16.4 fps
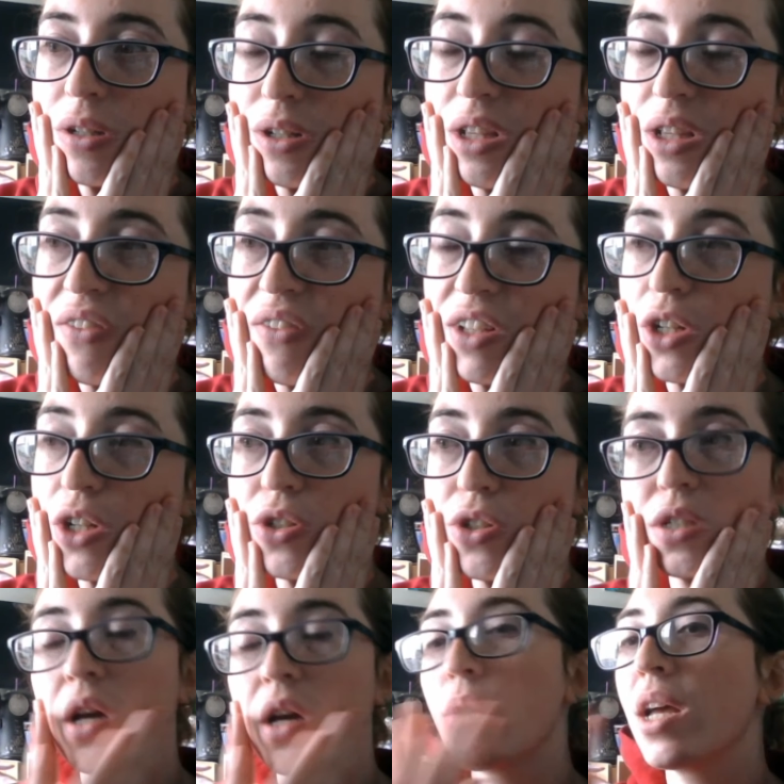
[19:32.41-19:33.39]
eleven
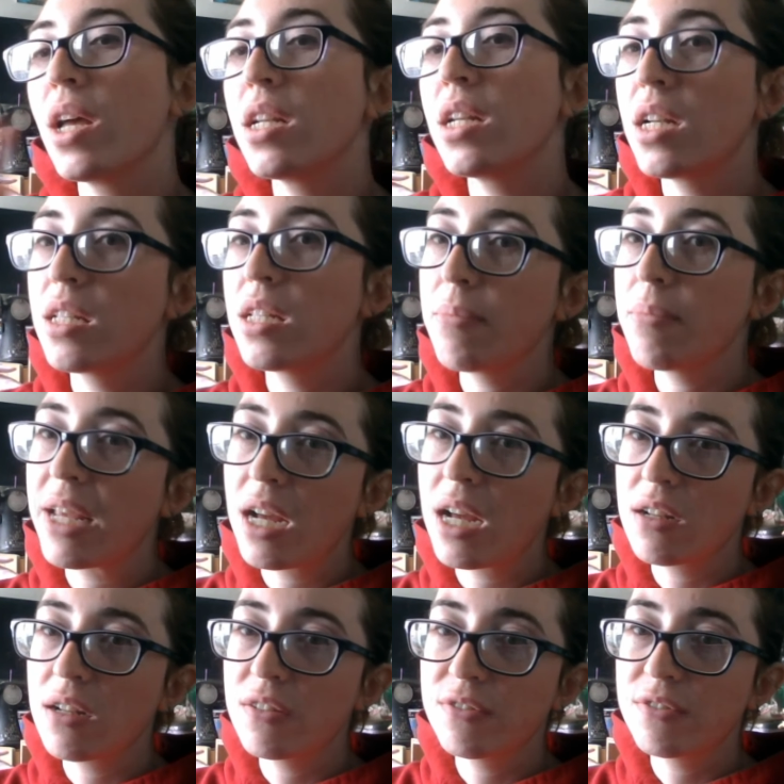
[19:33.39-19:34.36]
years ago, and it is made
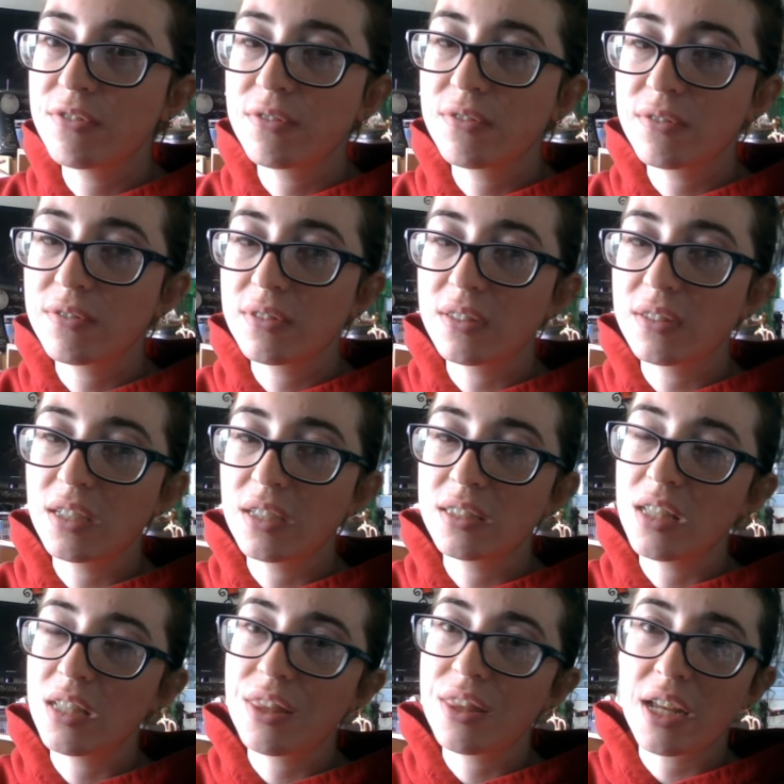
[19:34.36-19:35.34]
out of a
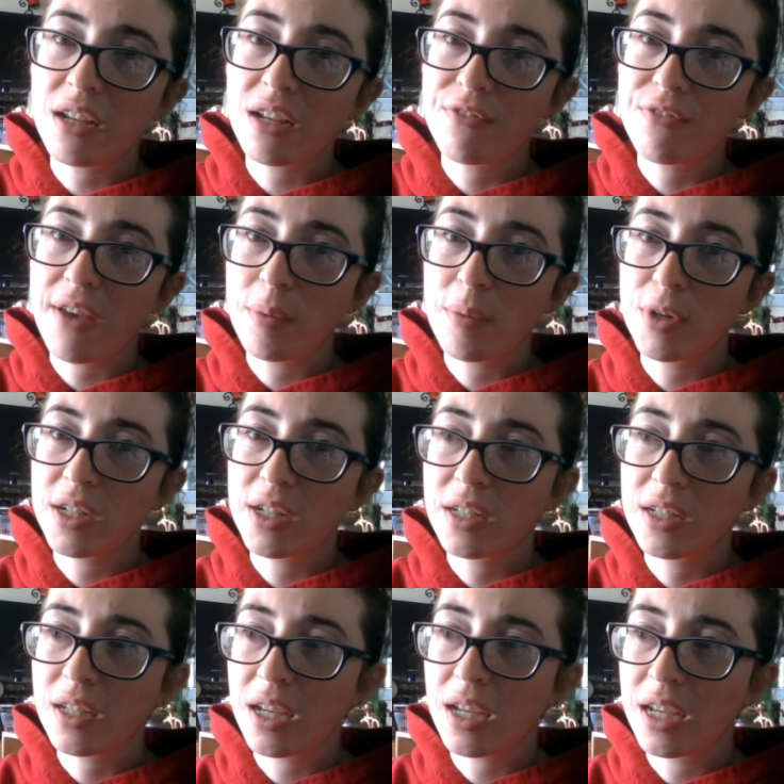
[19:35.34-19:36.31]
synthetic fabric,
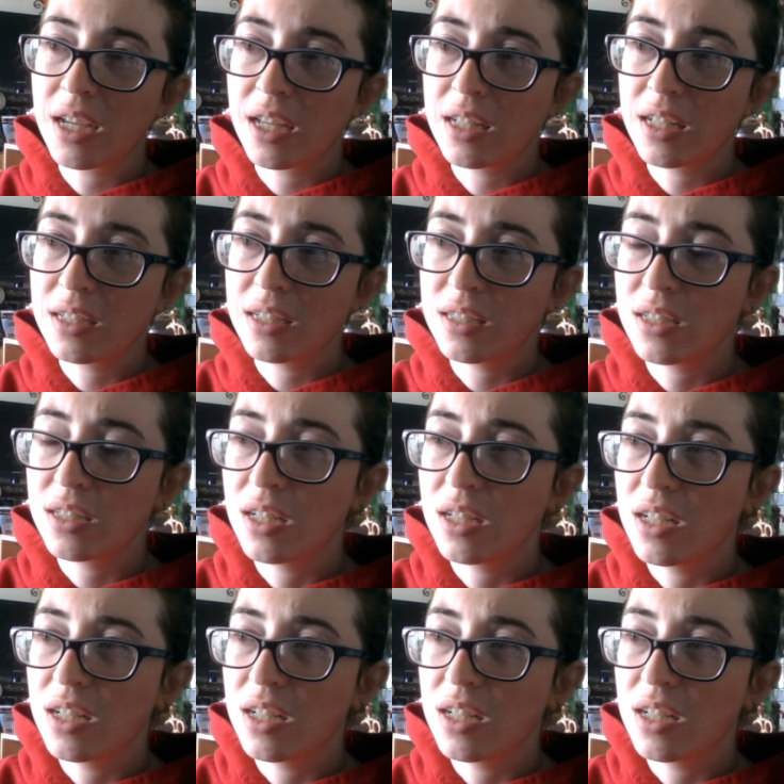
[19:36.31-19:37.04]
and